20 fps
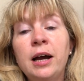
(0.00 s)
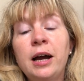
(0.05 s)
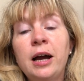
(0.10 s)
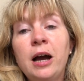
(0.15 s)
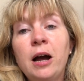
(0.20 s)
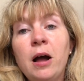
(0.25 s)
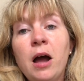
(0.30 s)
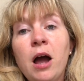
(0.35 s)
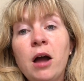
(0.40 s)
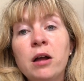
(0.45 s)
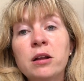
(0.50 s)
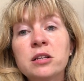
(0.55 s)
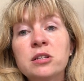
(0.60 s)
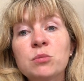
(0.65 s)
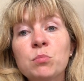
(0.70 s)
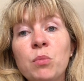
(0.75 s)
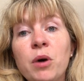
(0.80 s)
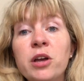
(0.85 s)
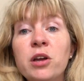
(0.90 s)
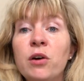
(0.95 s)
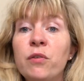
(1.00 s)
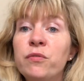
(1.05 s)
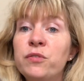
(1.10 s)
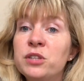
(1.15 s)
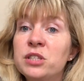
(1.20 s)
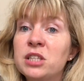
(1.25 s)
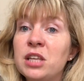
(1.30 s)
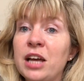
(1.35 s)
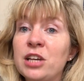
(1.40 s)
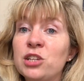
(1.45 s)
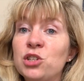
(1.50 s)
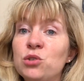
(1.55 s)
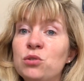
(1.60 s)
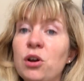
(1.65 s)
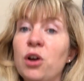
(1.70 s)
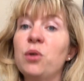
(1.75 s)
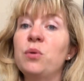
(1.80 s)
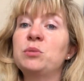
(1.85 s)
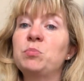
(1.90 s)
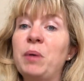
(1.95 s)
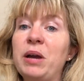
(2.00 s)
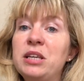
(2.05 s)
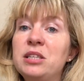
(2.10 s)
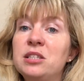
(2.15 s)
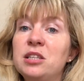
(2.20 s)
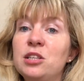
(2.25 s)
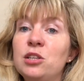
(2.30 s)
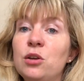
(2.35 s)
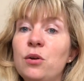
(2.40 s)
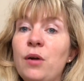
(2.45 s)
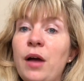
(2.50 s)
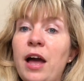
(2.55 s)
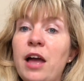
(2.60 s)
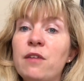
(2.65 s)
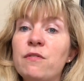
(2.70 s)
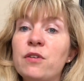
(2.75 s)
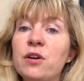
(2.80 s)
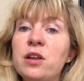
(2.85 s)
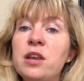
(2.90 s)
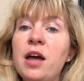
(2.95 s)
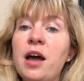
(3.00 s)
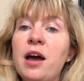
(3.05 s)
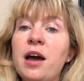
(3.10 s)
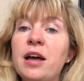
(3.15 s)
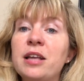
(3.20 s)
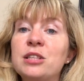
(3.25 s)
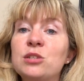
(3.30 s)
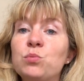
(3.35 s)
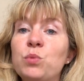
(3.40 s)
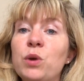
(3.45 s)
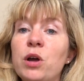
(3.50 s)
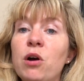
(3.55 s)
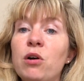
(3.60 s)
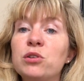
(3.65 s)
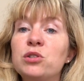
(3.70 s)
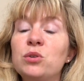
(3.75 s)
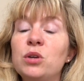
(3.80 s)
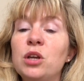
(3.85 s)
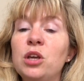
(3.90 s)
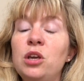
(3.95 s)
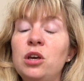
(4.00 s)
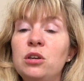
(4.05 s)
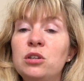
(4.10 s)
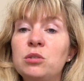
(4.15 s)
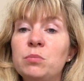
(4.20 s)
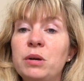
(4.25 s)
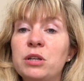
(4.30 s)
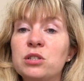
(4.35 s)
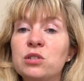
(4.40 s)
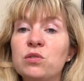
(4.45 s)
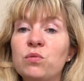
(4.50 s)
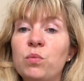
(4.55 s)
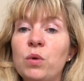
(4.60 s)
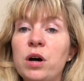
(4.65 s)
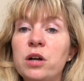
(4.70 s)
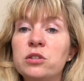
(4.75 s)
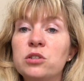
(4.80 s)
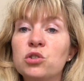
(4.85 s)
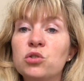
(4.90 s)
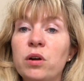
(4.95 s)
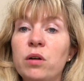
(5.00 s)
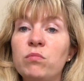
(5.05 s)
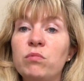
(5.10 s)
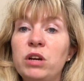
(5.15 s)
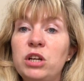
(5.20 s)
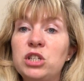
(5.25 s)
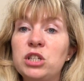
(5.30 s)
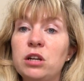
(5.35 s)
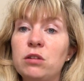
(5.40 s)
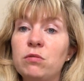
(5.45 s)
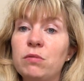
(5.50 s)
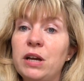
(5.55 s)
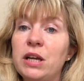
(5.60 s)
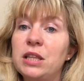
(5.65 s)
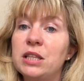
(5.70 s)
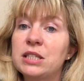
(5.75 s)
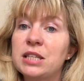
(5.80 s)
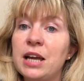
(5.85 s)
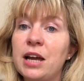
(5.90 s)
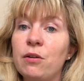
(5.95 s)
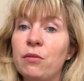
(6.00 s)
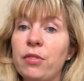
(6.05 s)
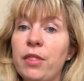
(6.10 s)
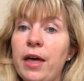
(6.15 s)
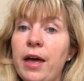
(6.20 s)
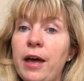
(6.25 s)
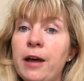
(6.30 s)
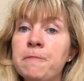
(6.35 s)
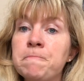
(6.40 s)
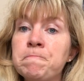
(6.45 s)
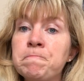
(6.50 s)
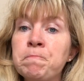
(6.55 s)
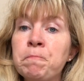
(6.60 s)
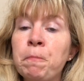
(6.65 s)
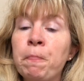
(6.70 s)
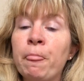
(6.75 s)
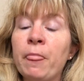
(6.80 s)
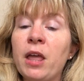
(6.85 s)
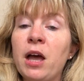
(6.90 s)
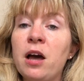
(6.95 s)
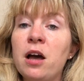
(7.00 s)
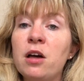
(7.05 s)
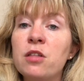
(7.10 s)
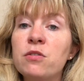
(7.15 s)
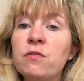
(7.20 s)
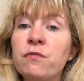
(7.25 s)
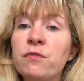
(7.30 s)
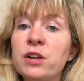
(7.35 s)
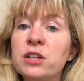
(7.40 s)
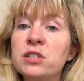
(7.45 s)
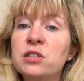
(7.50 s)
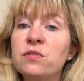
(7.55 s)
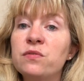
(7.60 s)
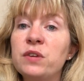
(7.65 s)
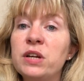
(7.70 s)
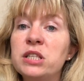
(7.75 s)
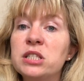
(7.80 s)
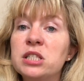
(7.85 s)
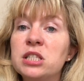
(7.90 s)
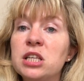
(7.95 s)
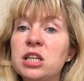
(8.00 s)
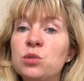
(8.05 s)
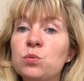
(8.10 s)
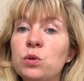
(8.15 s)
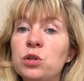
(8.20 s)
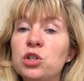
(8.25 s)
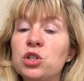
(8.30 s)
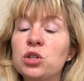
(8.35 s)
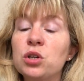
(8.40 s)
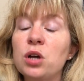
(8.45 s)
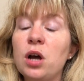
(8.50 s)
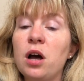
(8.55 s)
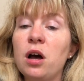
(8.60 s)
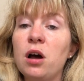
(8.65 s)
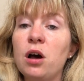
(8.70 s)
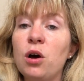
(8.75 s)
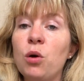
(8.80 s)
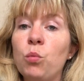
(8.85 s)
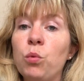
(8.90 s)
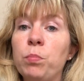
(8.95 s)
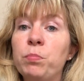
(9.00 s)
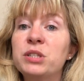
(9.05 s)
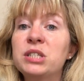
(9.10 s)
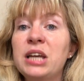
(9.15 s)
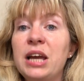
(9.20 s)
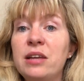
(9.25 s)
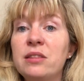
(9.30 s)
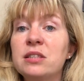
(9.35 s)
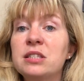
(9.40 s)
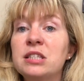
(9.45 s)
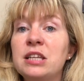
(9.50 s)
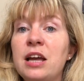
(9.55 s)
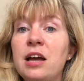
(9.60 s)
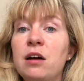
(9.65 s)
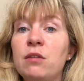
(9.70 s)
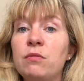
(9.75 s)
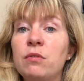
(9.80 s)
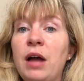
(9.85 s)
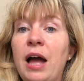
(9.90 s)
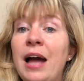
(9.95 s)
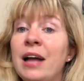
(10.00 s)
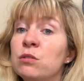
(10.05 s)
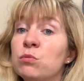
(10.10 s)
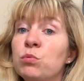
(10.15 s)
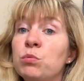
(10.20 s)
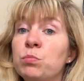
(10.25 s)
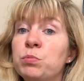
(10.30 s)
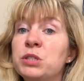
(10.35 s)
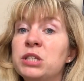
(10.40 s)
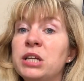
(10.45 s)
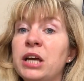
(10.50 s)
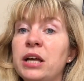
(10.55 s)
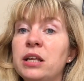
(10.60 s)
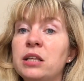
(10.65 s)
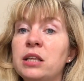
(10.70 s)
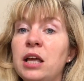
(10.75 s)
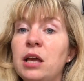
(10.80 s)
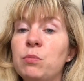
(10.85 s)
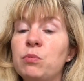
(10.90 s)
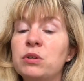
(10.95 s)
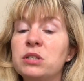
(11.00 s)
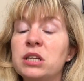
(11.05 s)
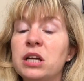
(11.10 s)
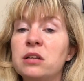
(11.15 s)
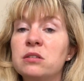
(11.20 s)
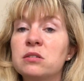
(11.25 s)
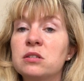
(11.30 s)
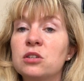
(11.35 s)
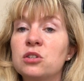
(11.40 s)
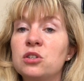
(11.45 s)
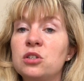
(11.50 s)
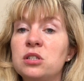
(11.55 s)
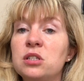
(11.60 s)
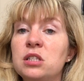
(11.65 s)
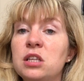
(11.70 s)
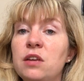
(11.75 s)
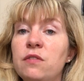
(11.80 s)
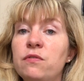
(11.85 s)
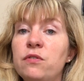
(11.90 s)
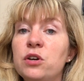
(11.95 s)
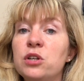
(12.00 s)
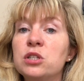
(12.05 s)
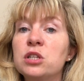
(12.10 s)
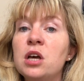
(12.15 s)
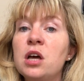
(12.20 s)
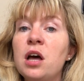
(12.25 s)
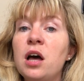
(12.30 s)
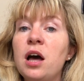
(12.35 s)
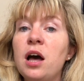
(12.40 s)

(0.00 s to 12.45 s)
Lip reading: And my office, as you know, is based in Newhaven, and we are doing huge amounts of work to try and regenerate the town there. The flood defences, which will protect the town and will protect neighbouring towns such as Seaford,